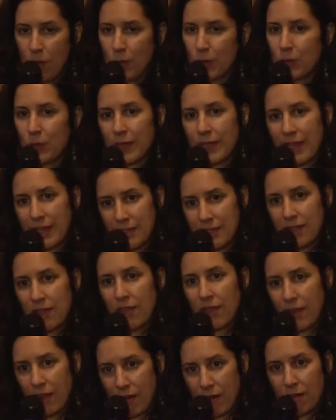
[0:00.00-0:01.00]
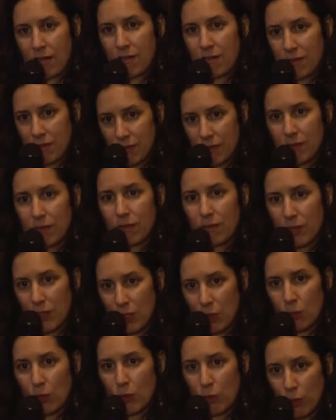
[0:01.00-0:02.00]
but we're getting there. You
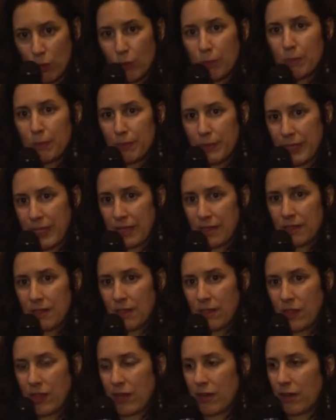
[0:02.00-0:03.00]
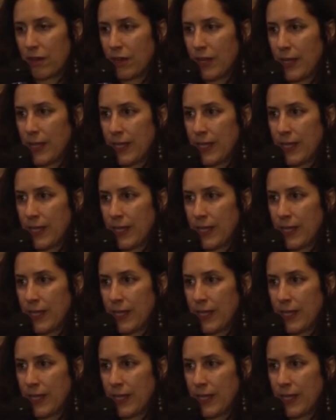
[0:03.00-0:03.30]
know, we will be getting there.